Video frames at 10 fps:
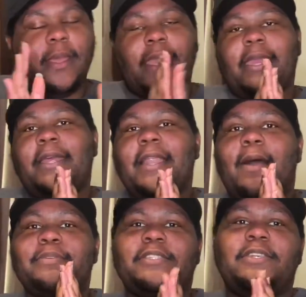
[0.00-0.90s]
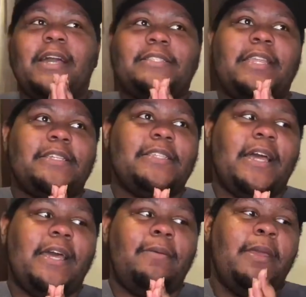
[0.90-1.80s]
And I will see you guys next
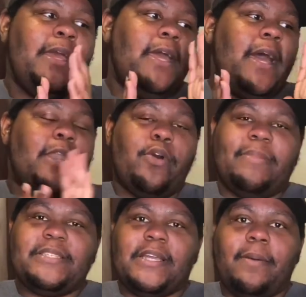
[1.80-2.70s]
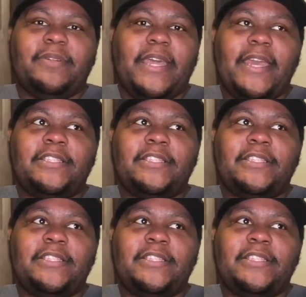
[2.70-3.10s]
time. I know I missed a couple days,